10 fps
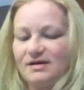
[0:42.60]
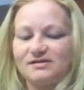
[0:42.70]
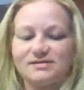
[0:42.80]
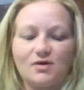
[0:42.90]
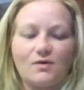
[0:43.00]

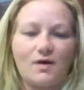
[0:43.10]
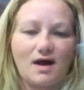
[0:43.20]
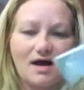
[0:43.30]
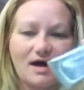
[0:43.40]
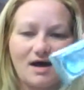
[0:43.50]
So
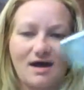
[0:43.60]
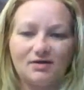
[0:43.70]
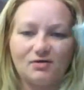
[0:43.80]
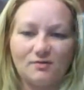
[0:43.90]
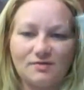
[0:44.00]
I
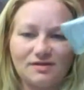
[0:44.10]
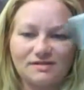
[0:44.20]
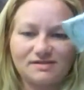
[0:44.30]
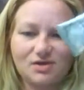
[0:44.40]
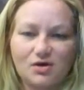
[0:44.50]
normally
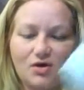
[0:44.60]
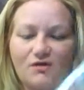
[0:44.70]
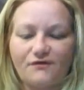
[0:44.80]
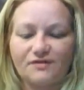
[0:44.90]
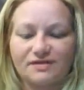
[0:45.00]
start
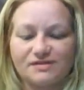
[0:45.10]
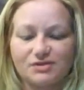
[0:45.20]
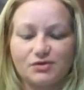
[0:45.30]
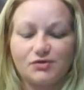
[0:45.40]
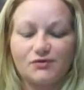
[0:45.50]
off with this
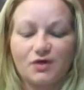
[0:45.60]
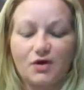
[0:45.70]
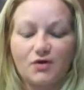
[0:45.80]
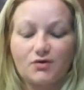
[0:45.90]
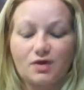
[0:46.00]
youth
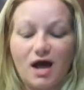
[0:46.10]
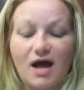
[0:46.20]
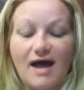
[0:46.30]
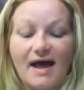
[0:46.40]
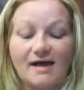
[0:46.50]
code.
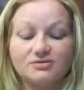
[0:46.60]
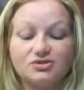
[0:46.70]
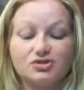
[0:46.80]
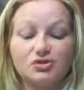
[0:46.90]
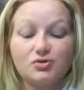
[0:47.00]
I
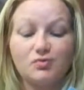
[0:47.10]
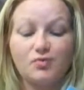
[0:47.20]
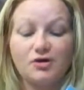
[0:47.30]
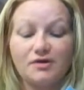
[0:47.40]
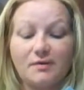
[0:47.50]
do
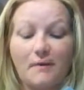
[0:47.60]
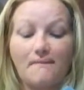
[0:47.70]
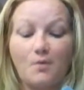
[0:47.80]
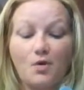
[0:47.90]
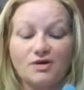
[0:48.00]
put
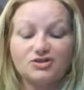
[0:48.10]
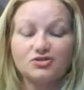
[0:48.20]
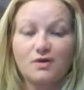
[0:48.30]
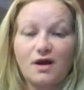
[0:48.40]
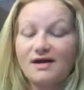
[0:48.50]

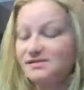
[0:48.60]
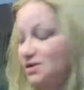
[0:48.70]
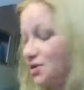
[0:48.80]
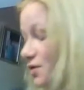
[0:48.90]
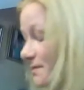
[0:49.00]

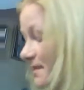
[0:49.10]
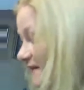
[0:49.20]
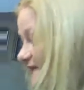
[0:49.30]
moisturizer on my